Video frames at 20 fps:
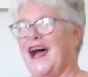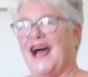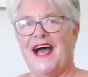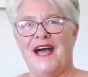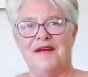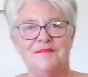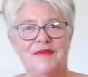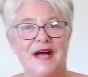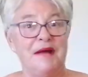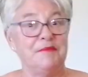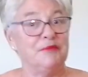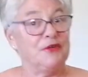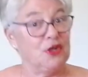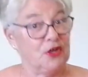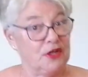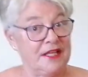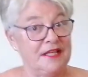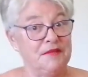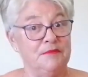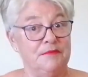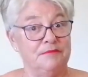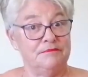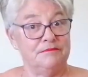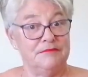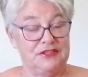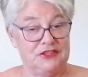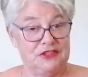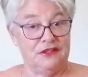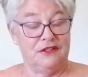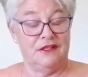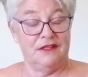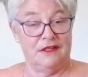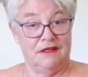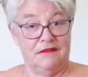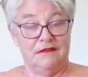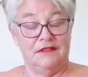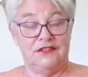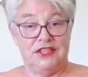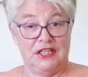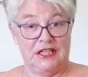I'm cooking
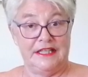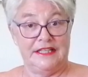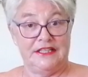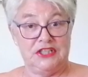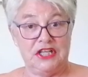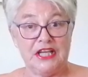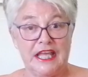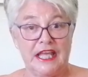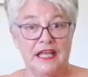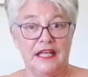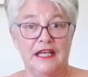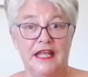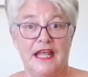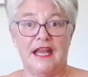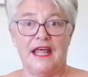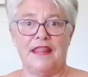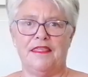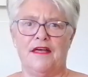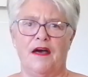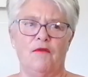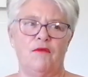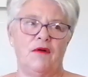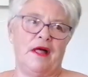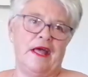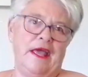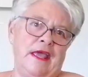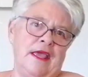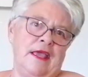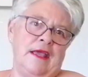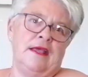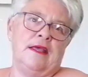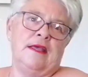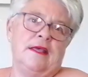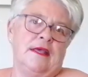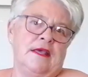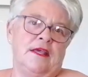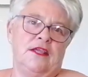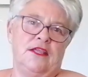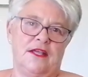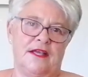Michukulo chili chicken, and I thought, well, hey,
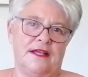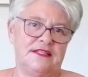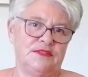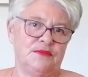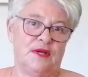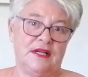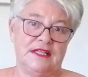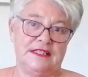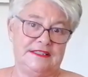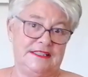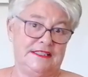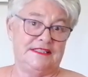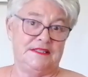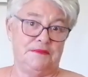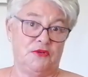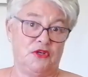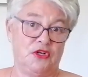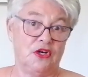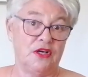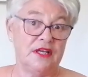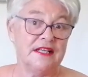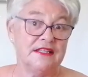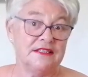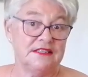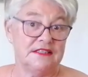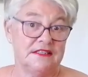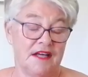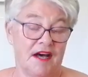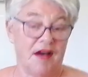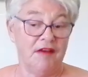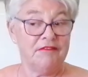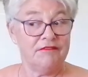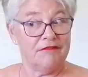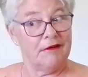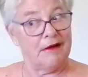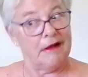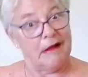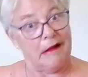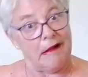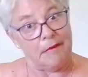you guys want to see some cooking stuff?
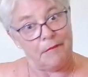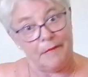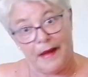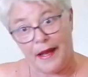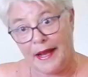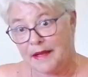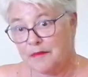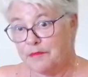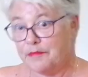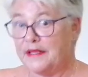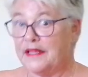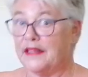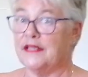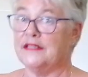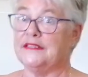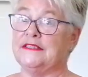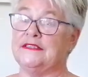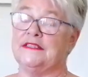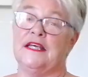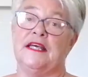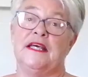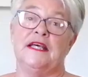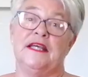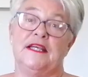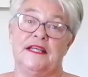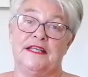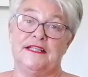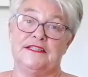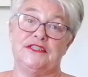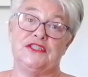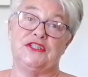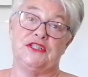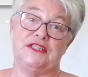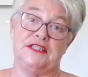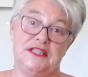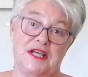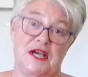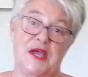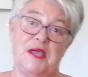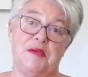Well, might be this is a
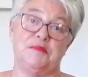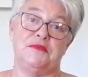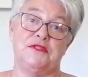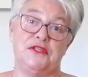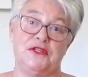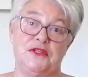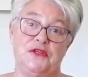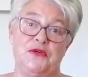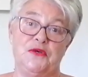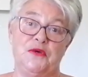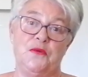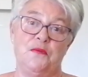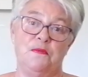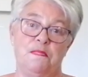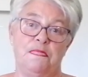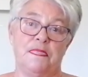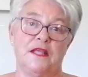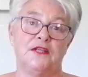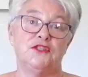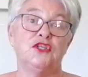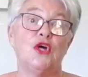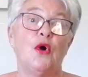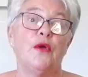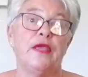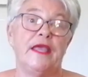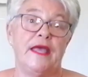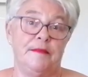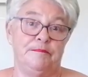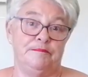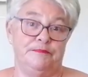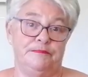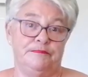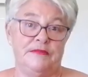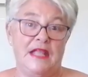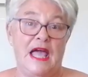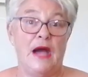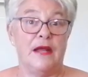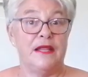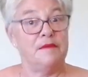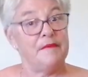good time to show you
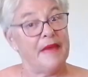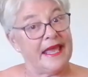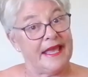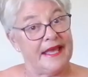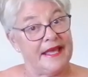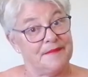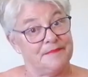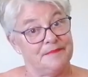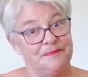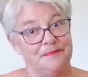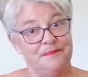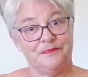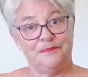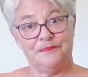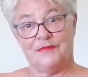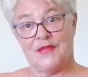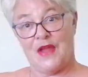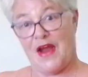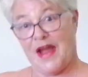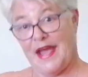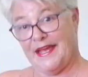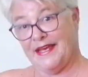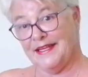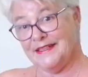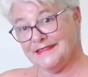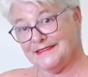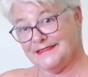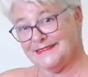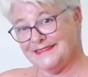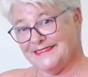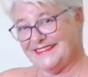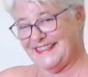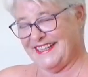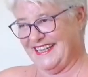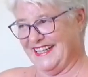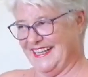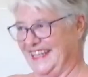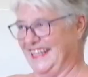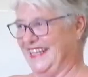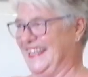how you make it. All right?
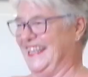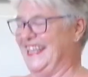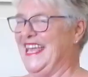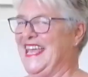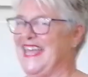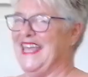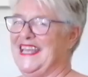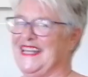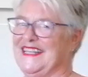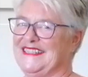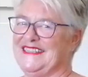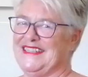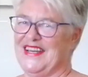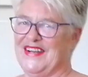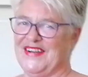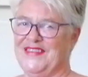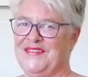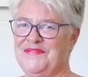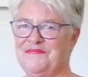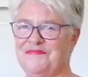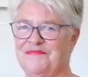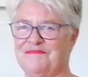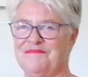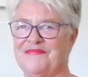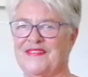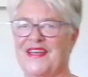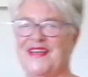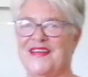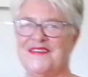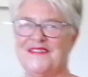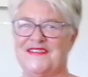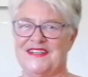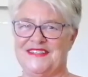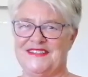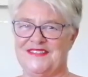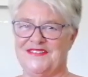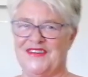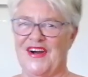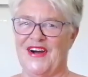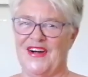So,
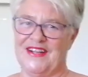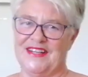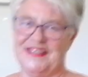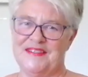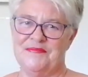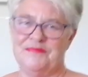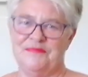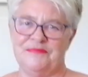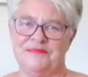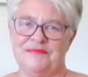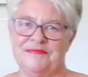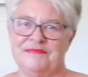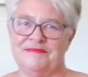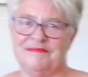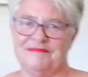first of all,